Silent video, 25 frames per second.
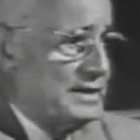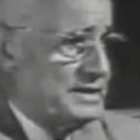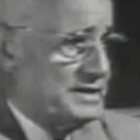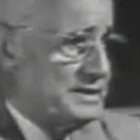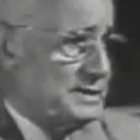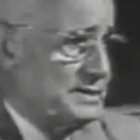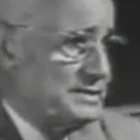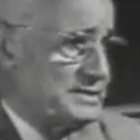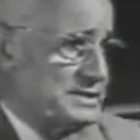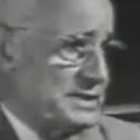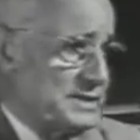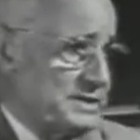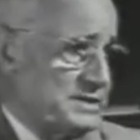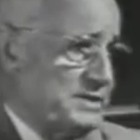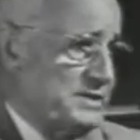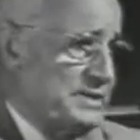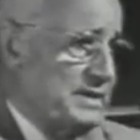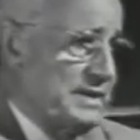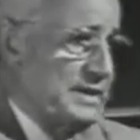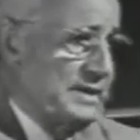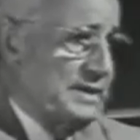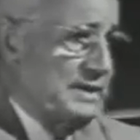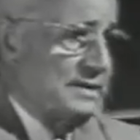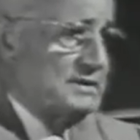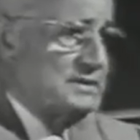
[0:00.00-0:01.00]
There is no
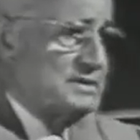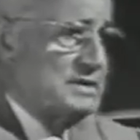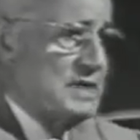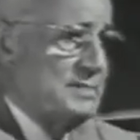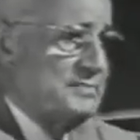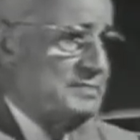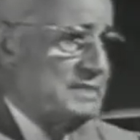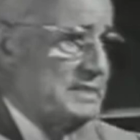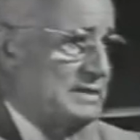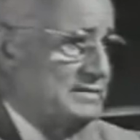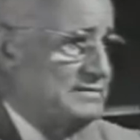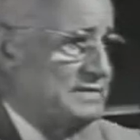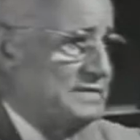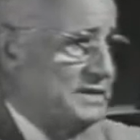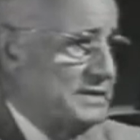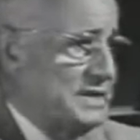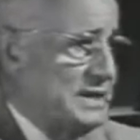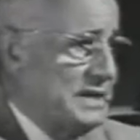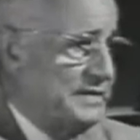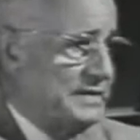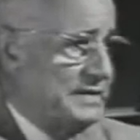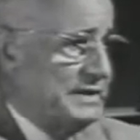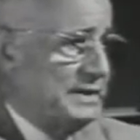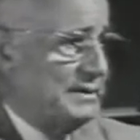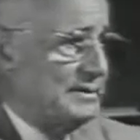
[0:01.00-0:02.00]
such thing as something
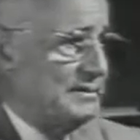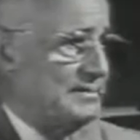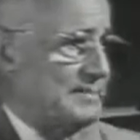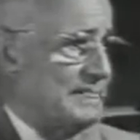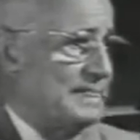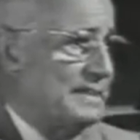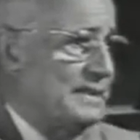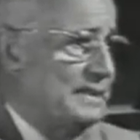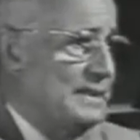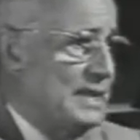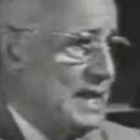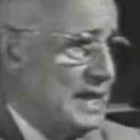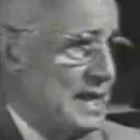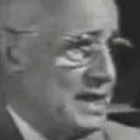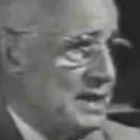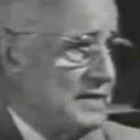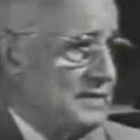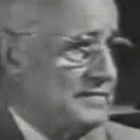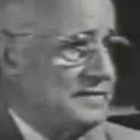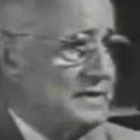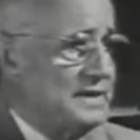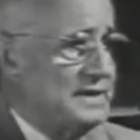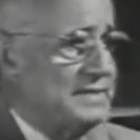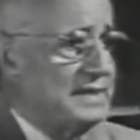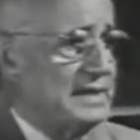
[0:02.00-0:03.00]
for nothing.
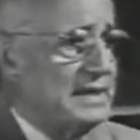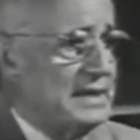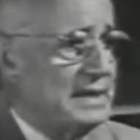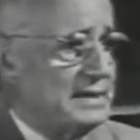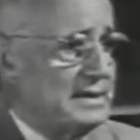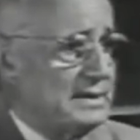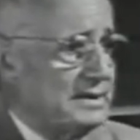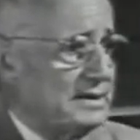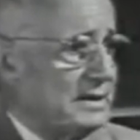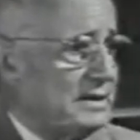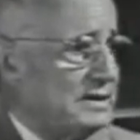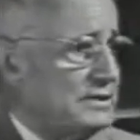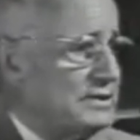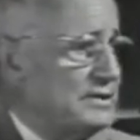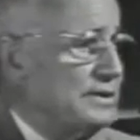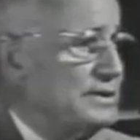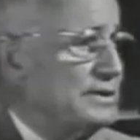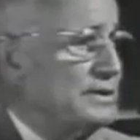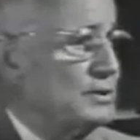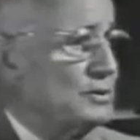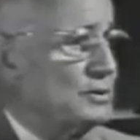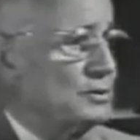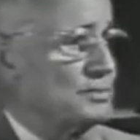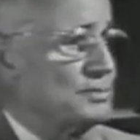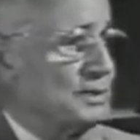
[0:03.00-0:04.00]
Everything,
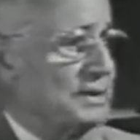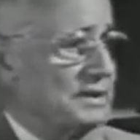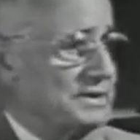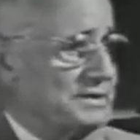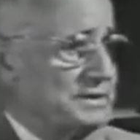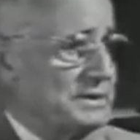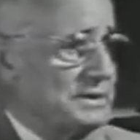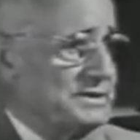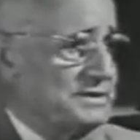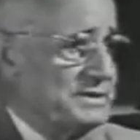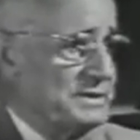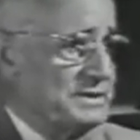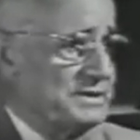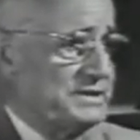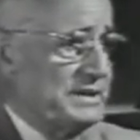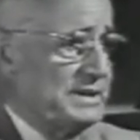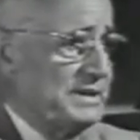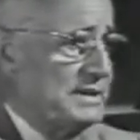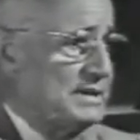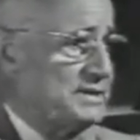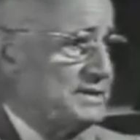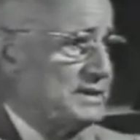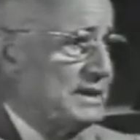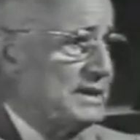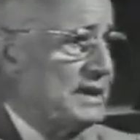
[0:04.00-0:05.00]
including your personal
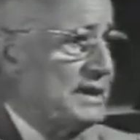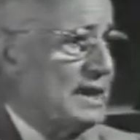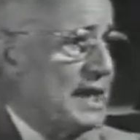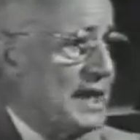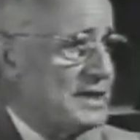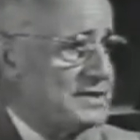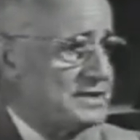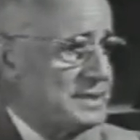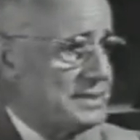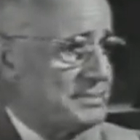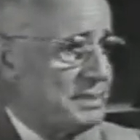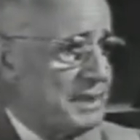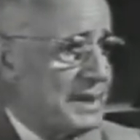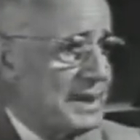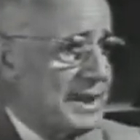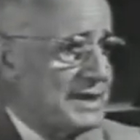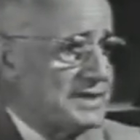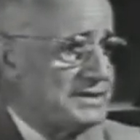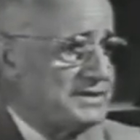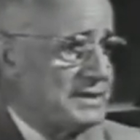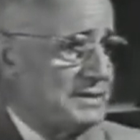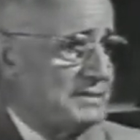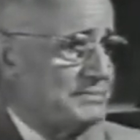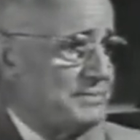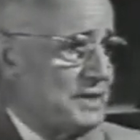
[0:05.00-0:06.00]
success, has a
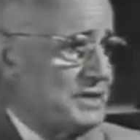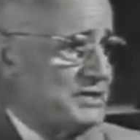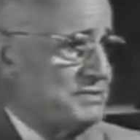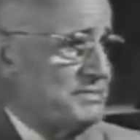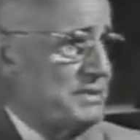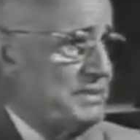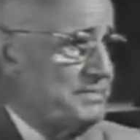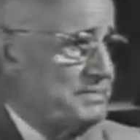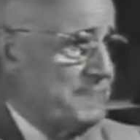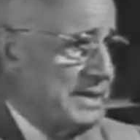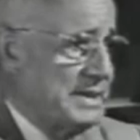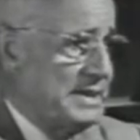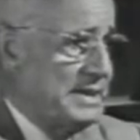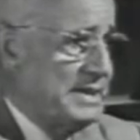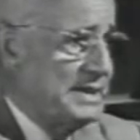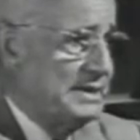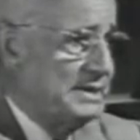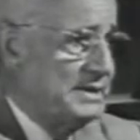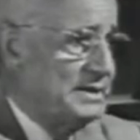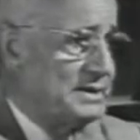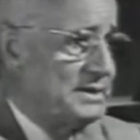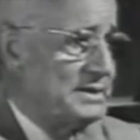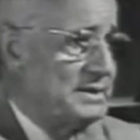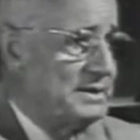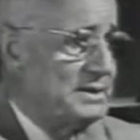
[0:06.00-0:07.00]
price that must be
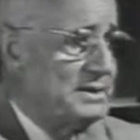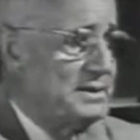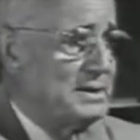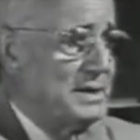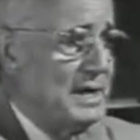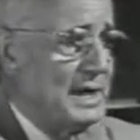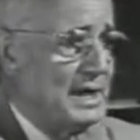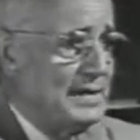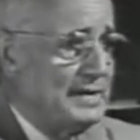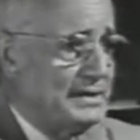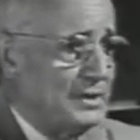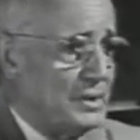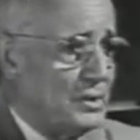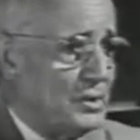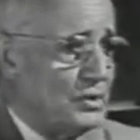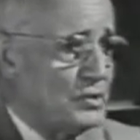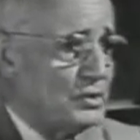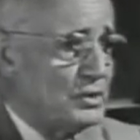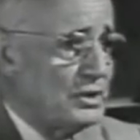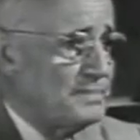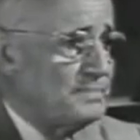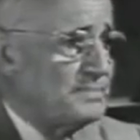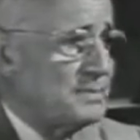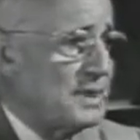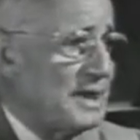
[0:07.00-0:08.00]
paid. And
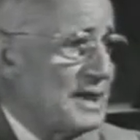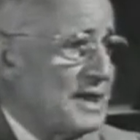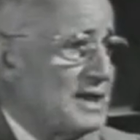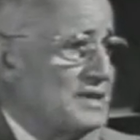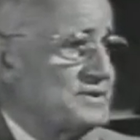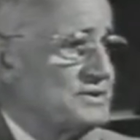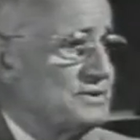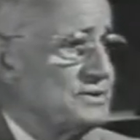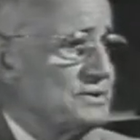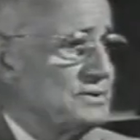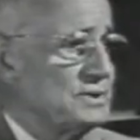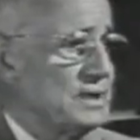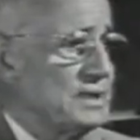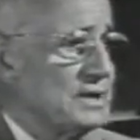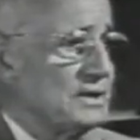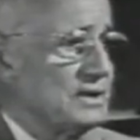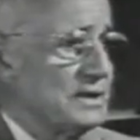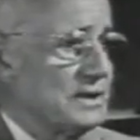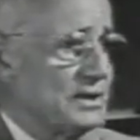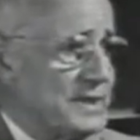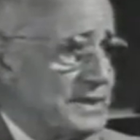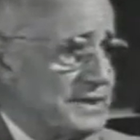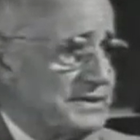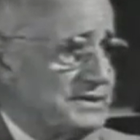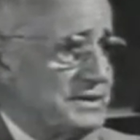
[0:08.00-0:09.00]
the only price you
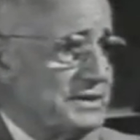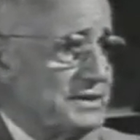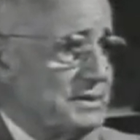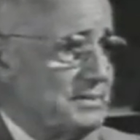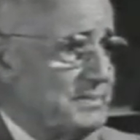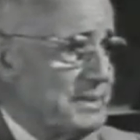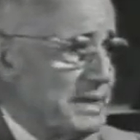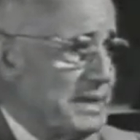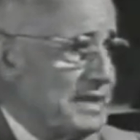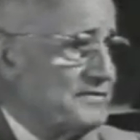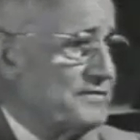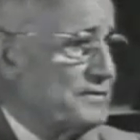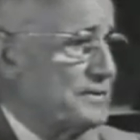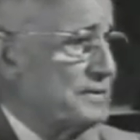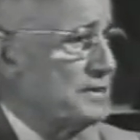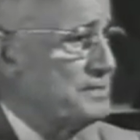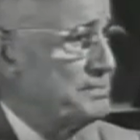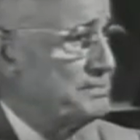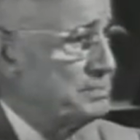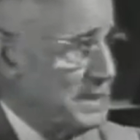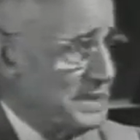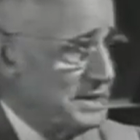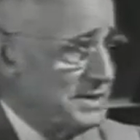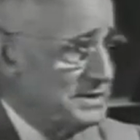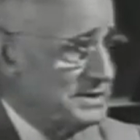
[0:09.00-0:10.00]
are requested to pay
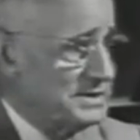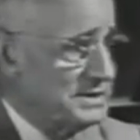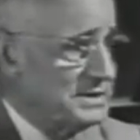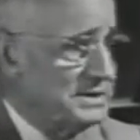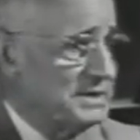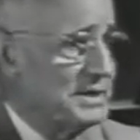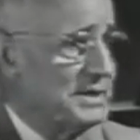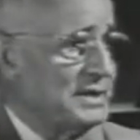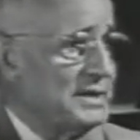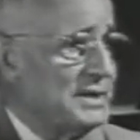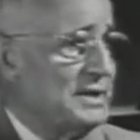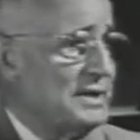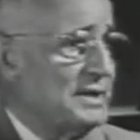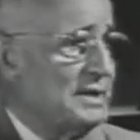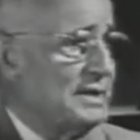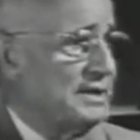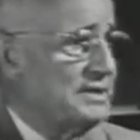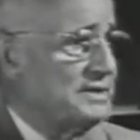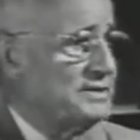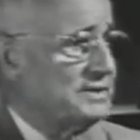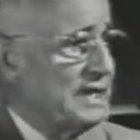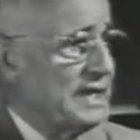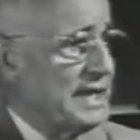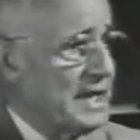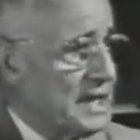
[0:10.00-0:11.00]
for the present
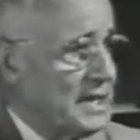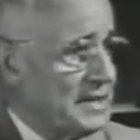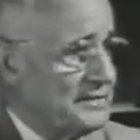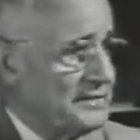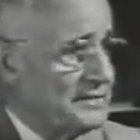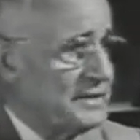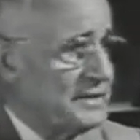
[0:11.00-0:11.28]
is the